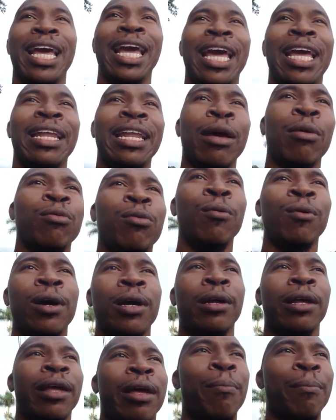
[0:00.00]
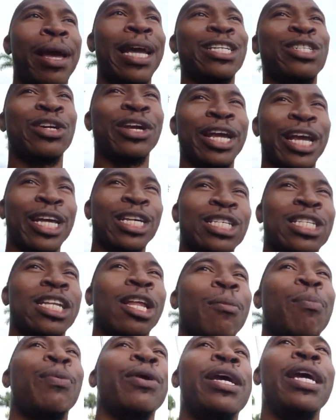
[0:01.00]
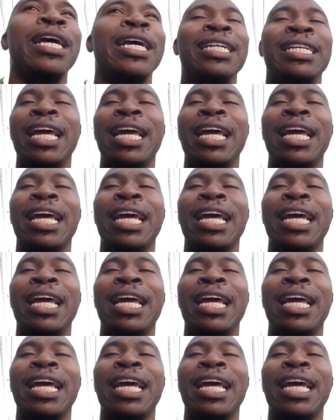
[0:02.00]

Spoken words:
And that what it makes your hands slippery